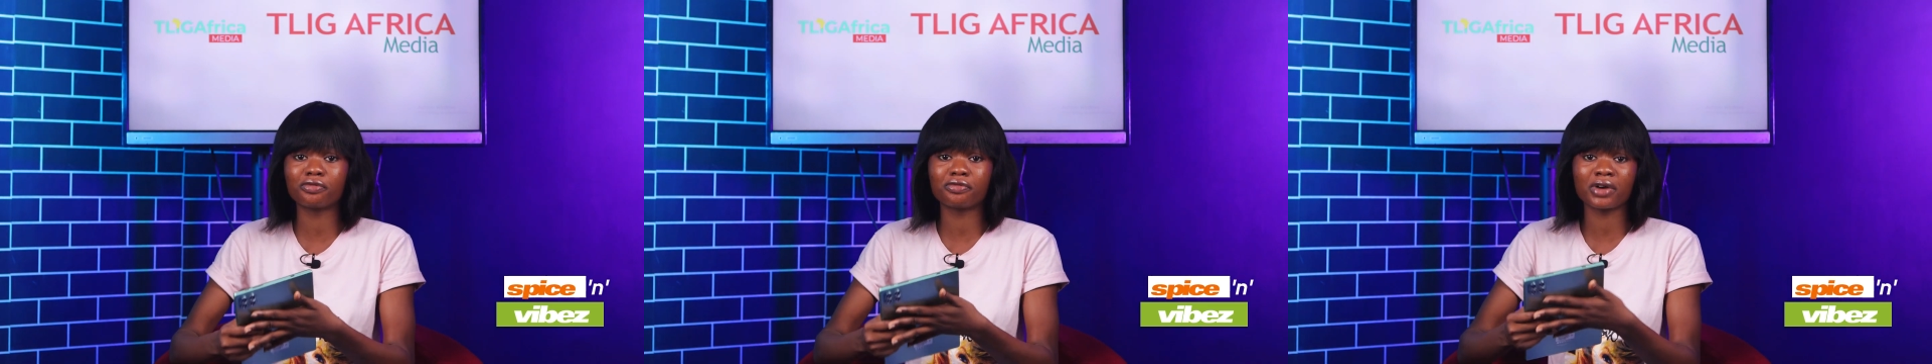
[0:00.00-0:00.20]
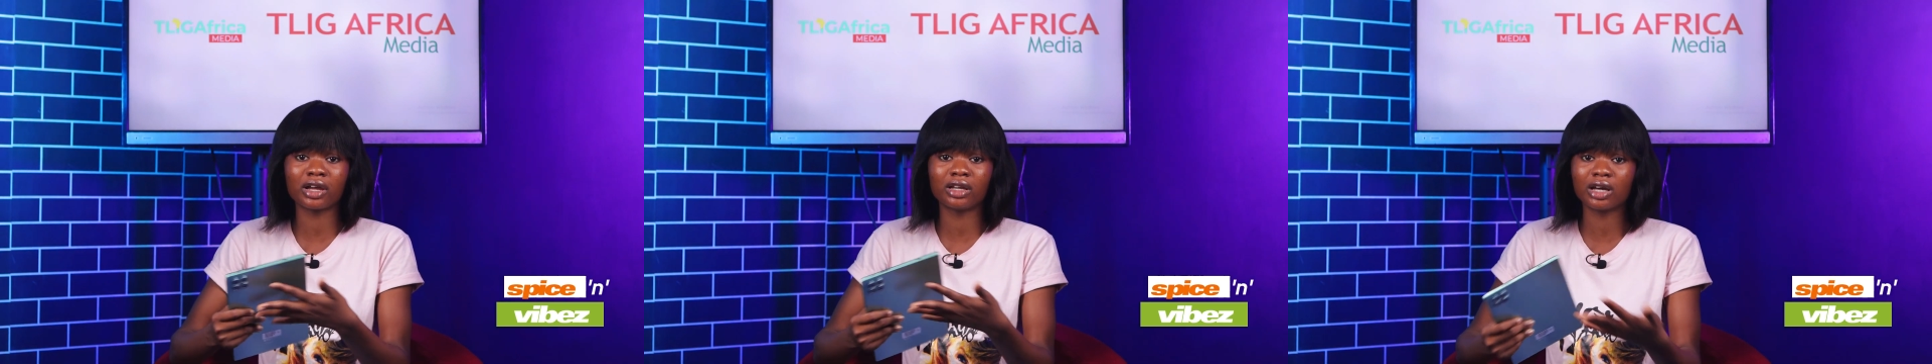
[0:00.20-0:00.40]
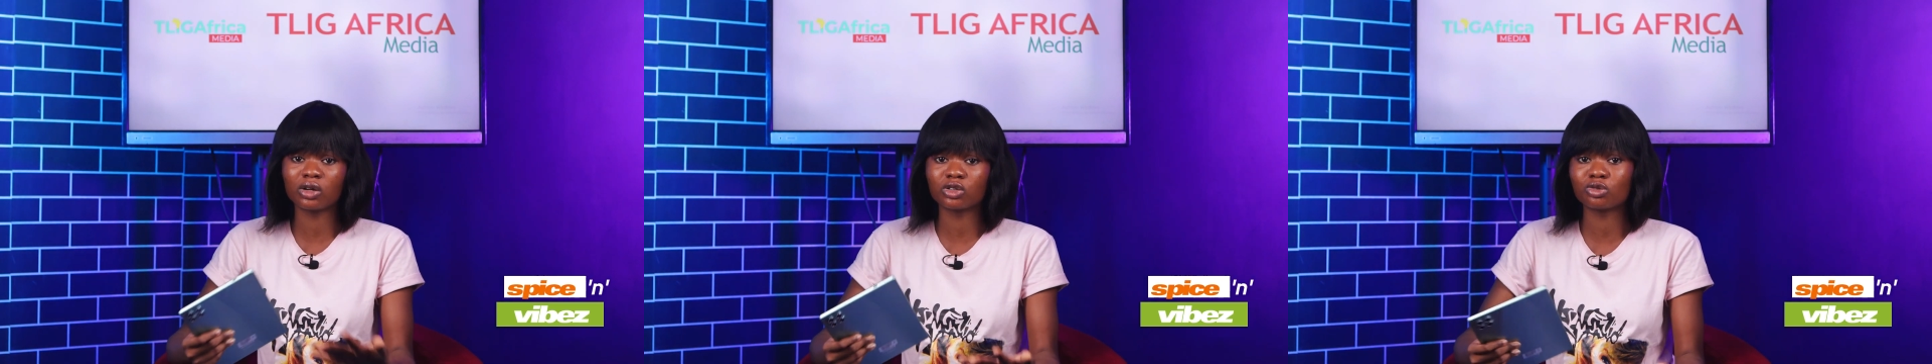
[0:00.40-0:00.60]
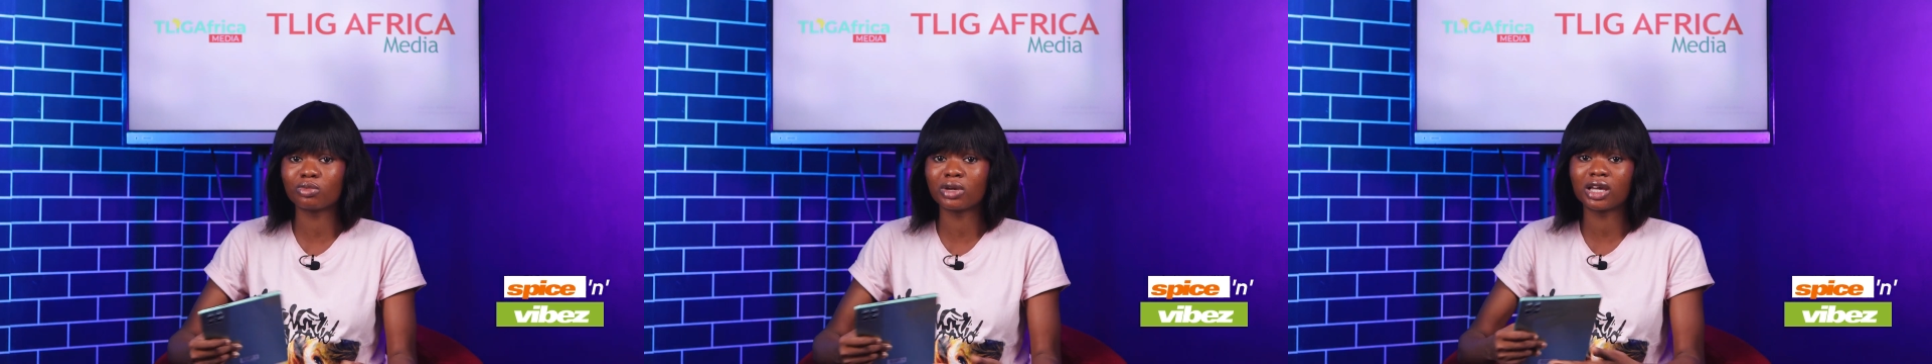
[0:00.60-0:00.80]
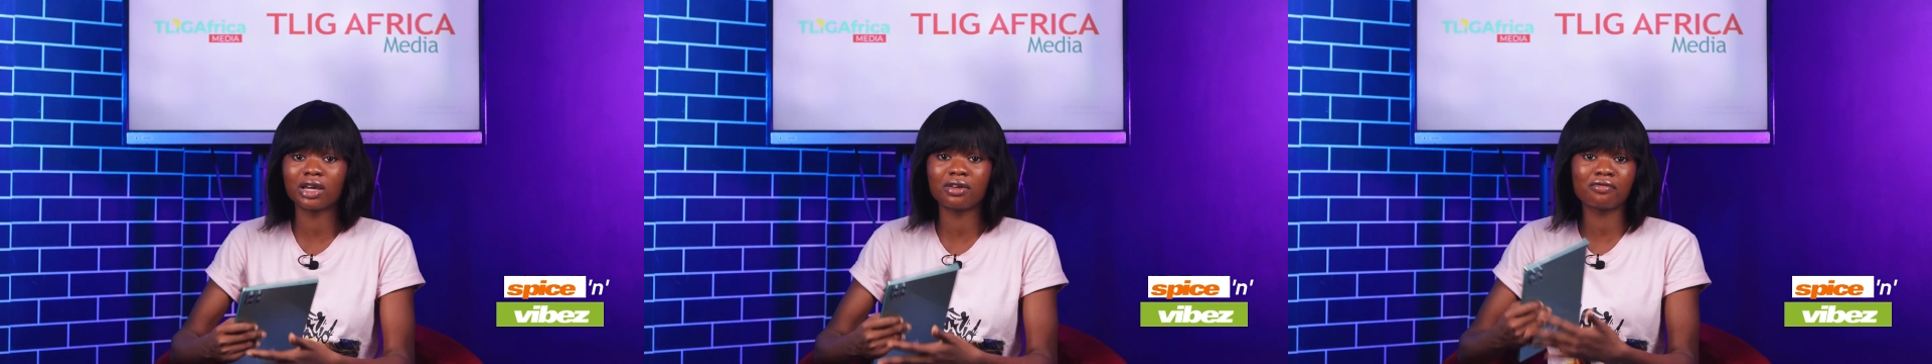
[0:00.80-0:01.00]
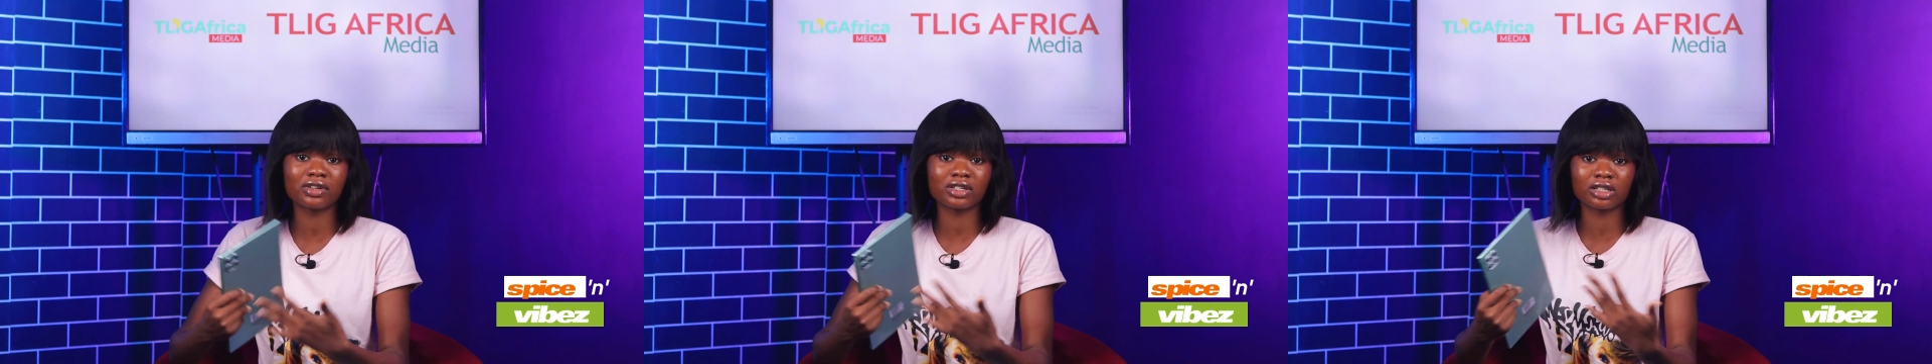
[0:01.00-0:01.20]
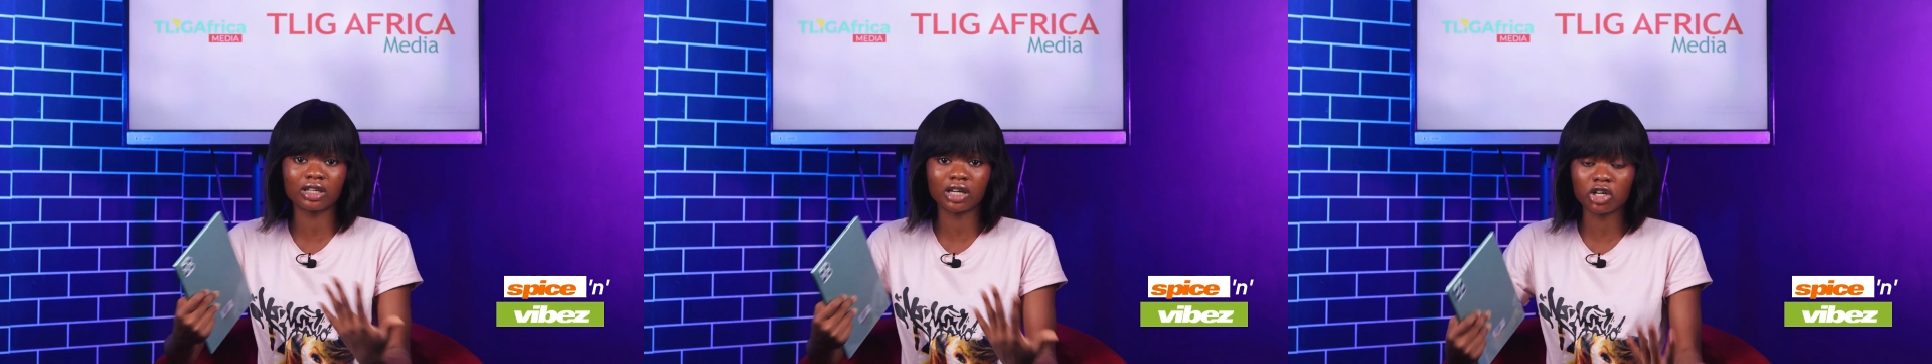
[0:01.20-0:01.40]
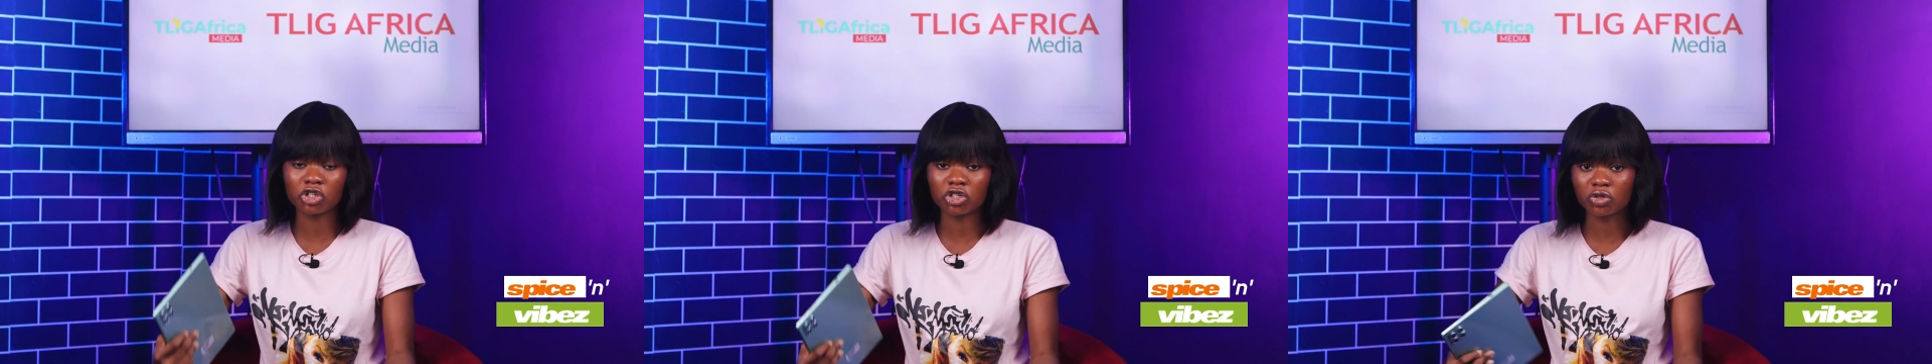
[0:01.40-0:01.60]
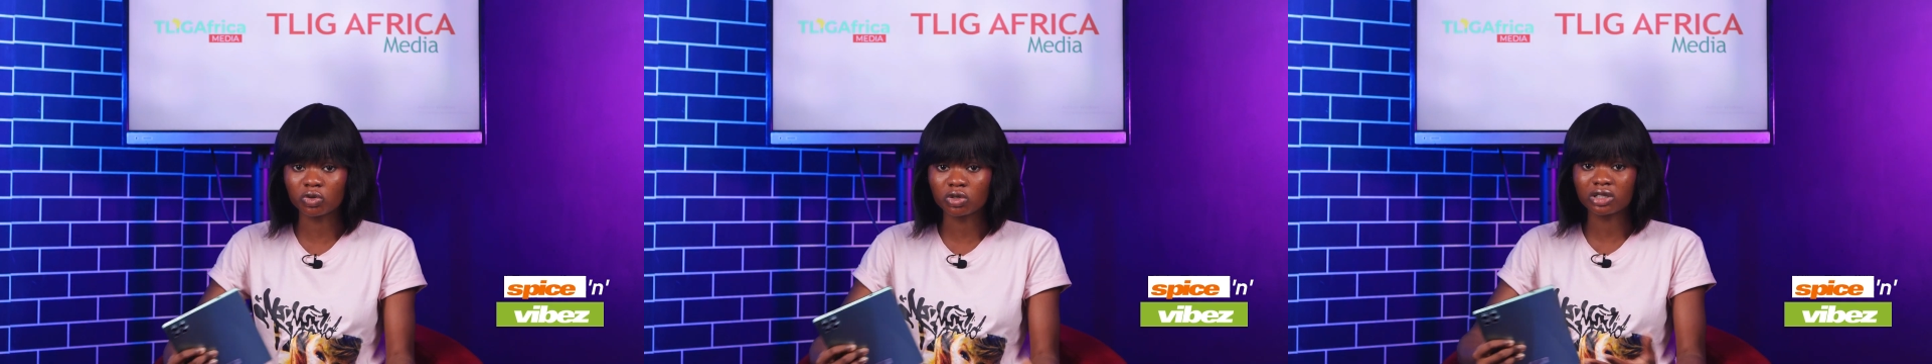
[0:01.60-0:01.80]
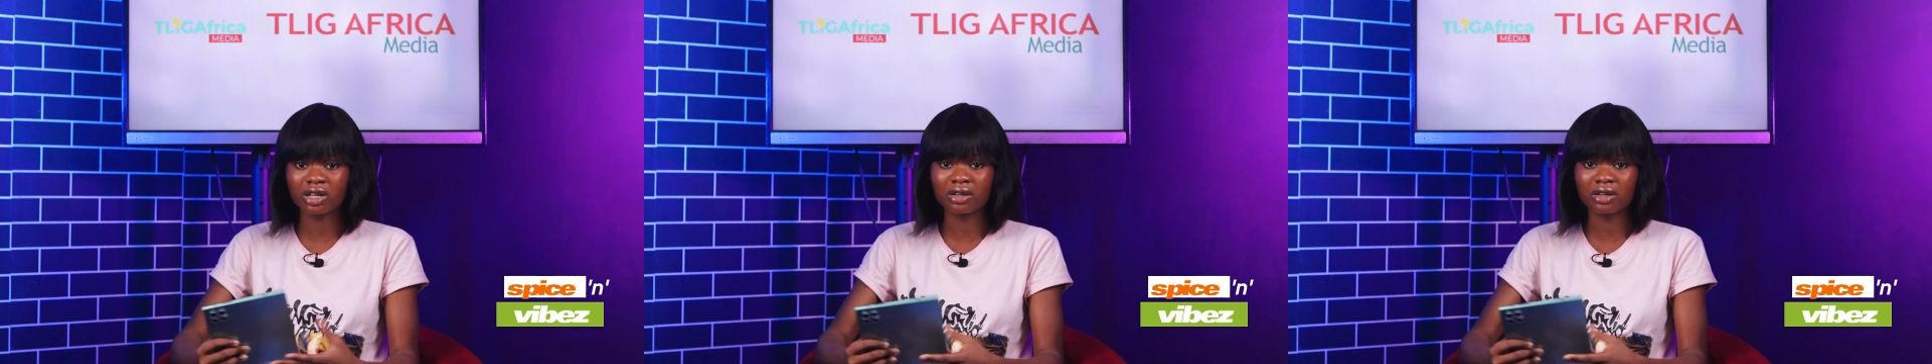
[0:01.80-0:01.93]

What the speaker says: find out, to make investigations.